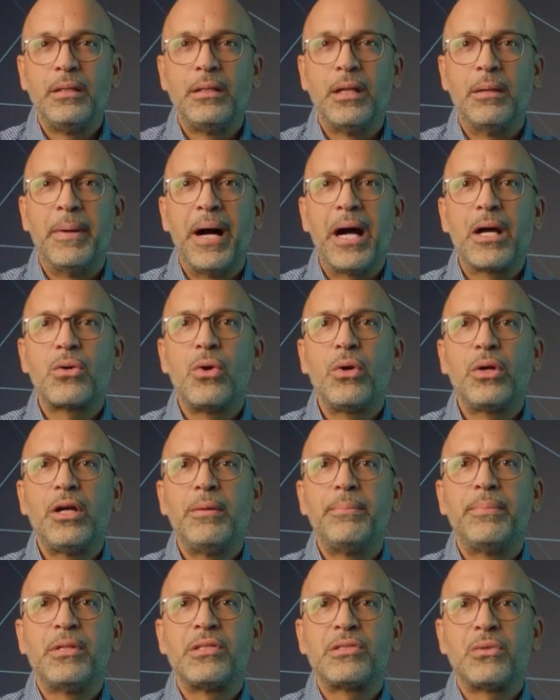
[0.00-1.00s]
king? The
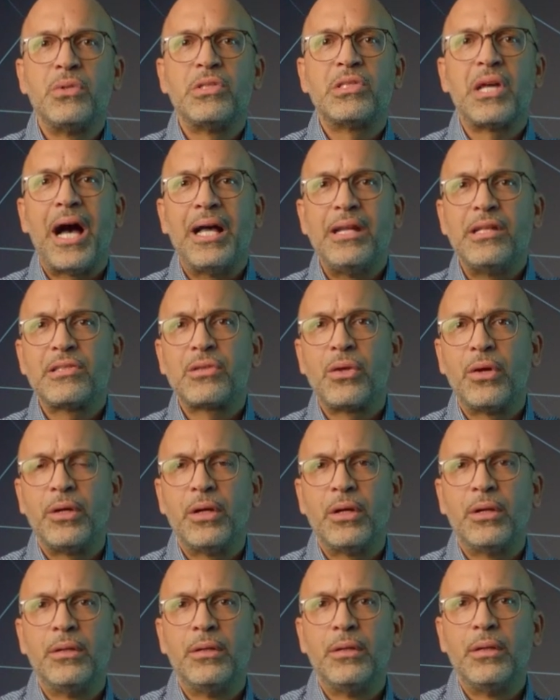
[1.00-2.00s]
macro grip
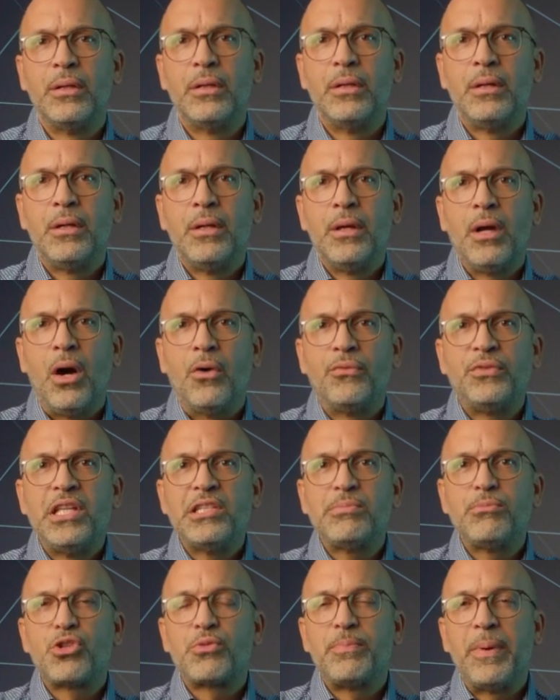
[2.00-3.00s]
is our all-rounder.
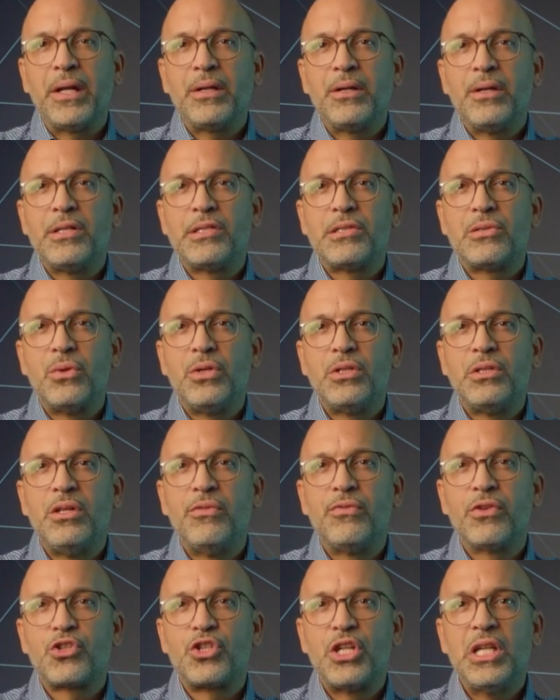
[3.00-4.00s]
This vise
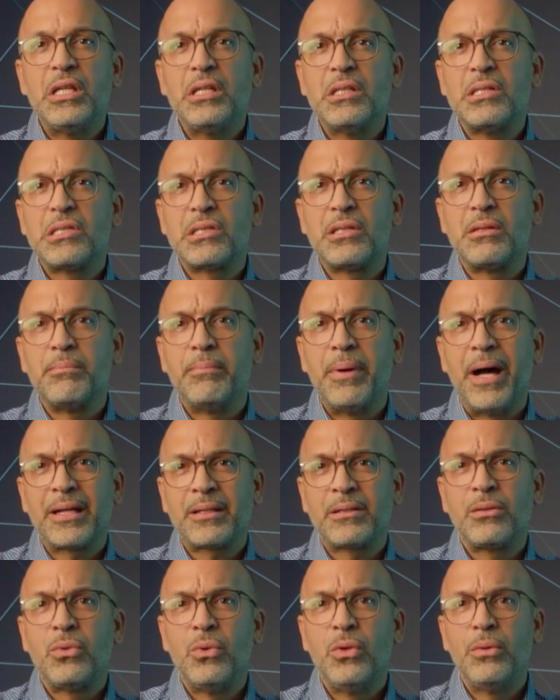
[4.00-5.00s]
has everything you need
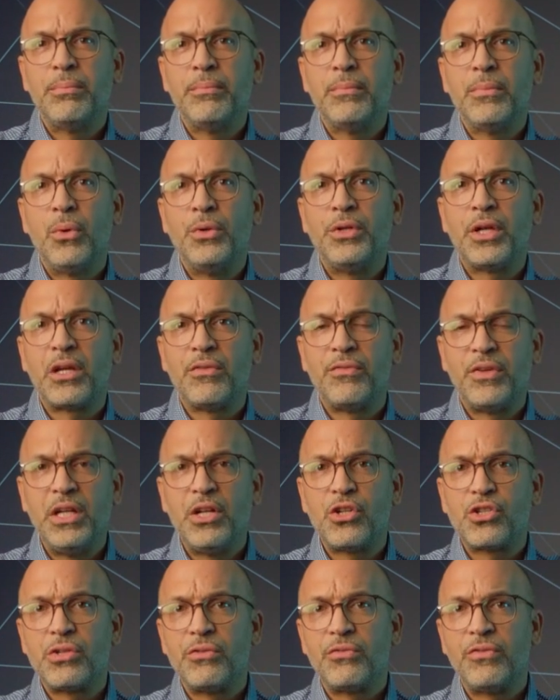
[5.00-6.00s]
for clamping
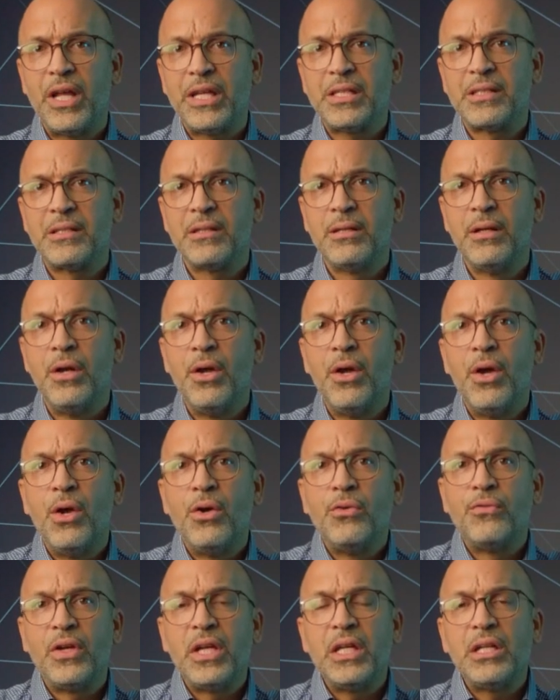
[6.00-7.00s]
application, thanks to the
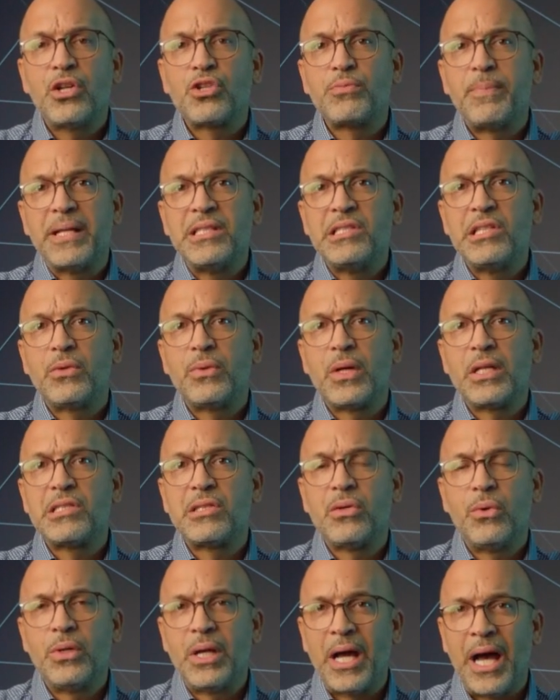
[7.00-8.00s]
wide variety of
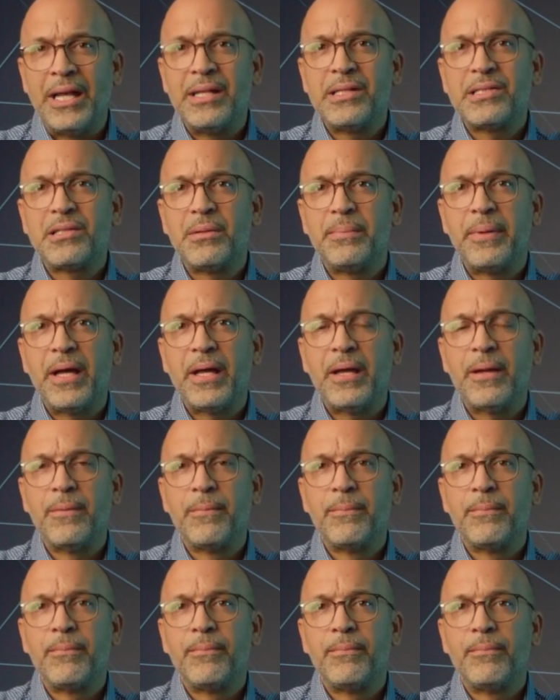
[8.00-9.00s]
jaw types and the
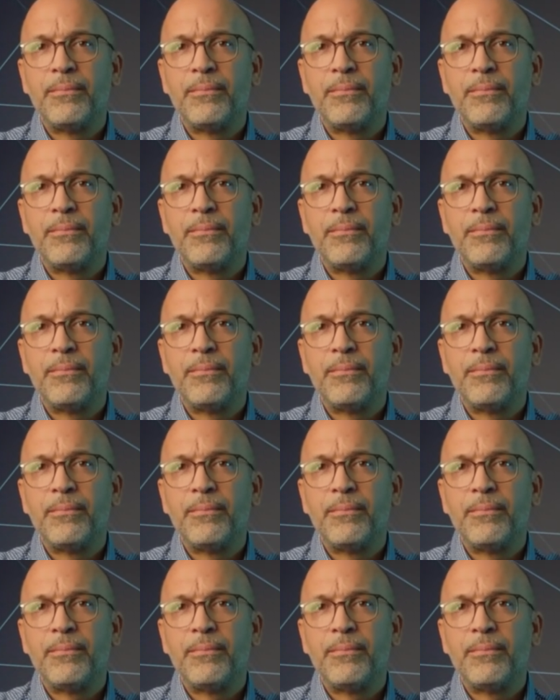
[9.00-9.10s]
finished